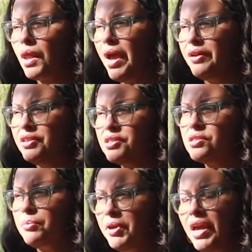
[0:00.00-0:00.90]
And this
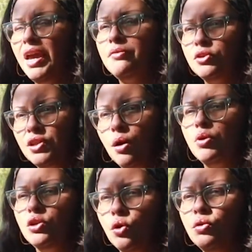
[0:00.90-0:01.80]
is a behavior that
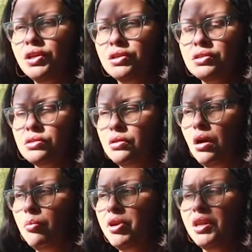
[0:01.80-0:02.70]
we noticed
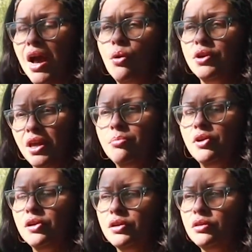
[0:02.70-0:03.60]
in our
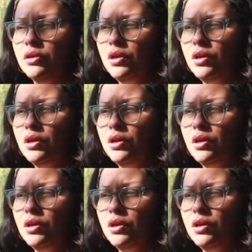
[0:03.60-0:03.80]
neighborhood.